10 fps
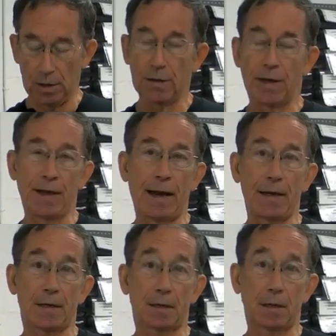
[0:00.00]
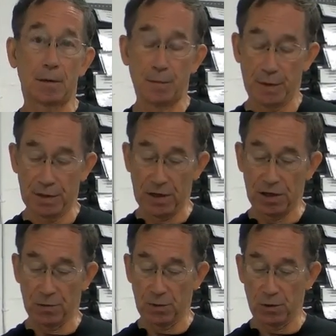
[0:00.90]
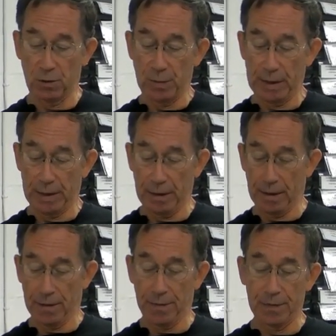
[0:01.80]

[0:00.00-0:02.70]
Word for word: to the next position, which would be the